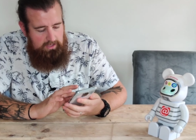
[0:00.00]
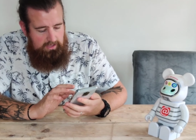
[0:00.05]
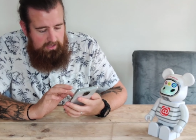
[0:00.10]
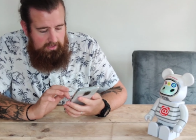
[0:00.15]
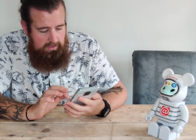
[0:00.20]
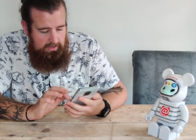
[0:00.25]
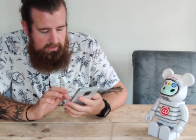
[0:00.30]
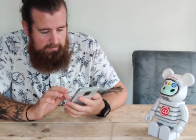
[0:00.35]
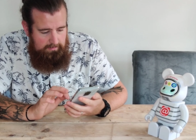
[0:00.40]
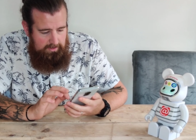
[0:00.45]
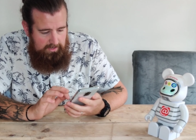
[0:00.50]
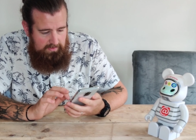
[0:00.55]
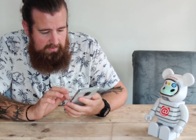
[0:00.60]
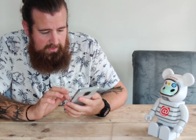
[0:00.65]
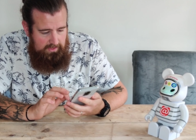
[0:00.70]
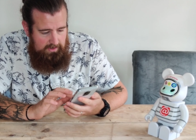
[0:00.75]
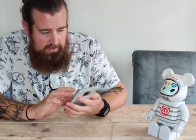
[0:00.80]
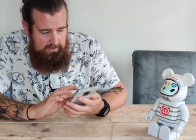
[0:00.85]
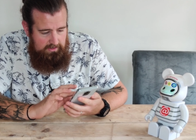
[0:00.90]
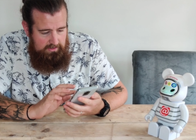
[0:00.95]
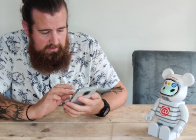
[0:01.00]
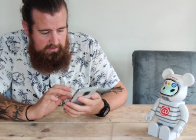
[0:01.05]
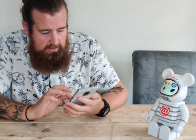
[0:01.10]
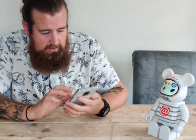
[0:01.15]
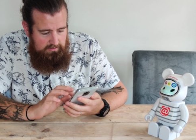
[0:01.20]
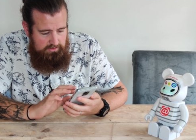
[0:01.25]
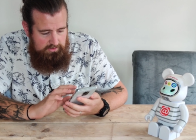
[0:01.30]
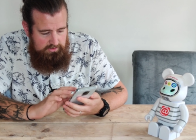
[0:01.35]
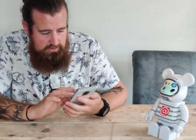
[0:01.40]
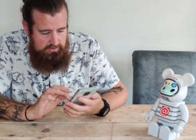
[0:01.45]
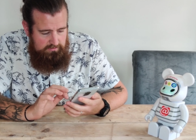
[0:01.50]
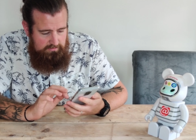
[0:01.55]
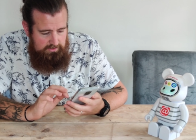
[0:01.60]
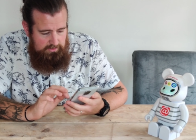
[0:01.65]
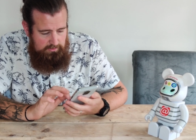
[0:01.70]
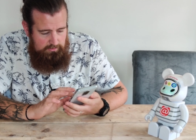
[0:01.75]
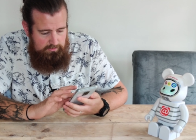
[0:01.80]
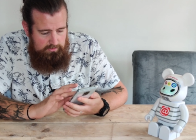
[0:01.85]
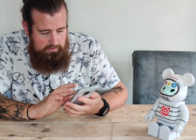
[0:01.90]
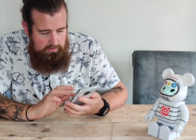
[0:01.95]
and then, you know, just some
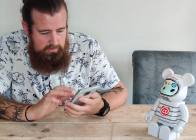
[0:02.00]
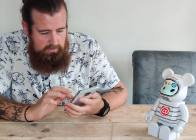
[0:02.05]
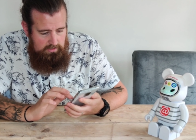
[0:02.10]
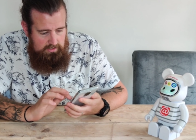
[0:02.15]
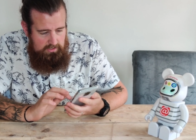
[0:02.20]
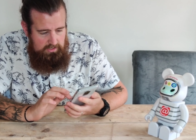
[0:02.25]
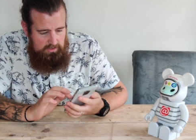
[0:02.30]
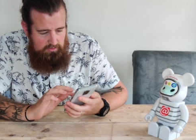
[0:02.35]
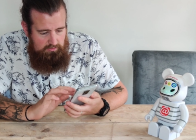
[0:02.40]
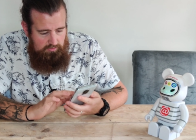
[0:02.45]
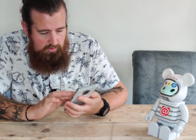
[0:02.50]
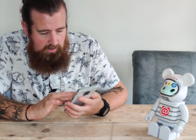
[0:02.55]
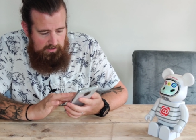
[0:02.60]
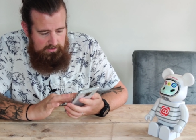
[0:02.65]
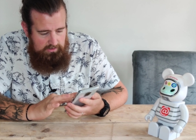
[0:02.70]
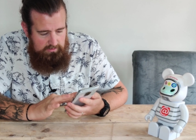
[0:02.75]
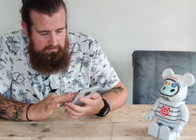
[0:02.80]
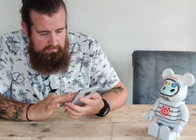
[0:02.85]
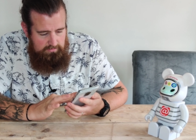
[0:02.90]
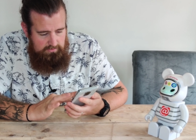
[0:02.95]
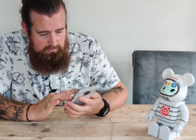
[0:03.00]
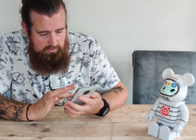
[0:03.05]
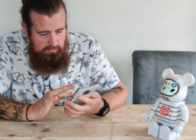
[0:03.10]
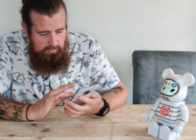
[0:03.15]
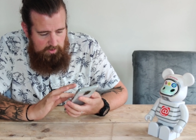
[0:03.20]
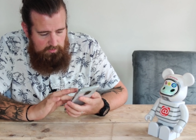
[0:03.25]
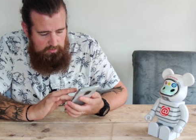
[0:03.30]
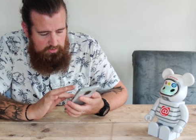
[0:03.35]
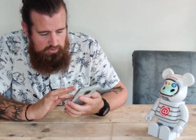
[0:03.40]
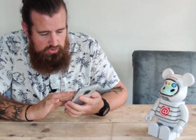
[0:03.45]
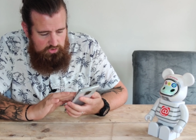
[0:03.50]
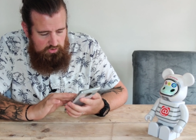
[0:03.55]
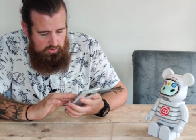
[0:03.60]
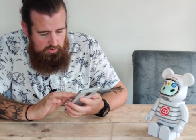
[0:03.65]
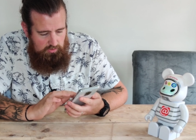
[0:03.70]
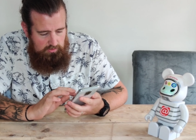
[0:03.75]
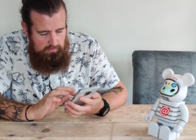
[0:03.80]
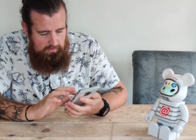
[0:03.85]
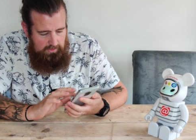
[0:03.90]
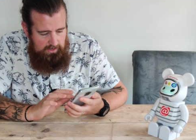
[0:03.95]
little random remote
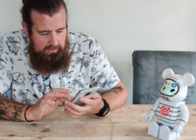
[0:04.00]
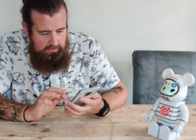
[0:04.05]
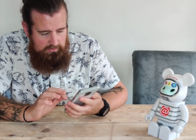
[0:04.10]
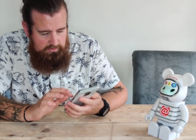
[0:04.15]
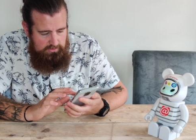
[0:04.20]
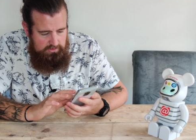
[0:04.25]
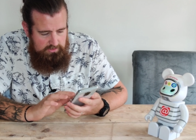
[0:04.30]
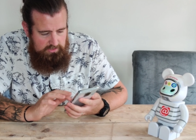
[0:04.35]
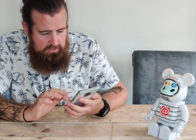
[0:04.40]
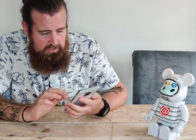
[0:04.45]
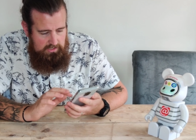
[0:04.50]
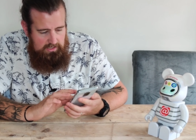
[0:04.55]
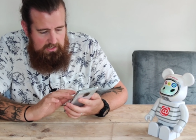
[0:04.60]
control in the house,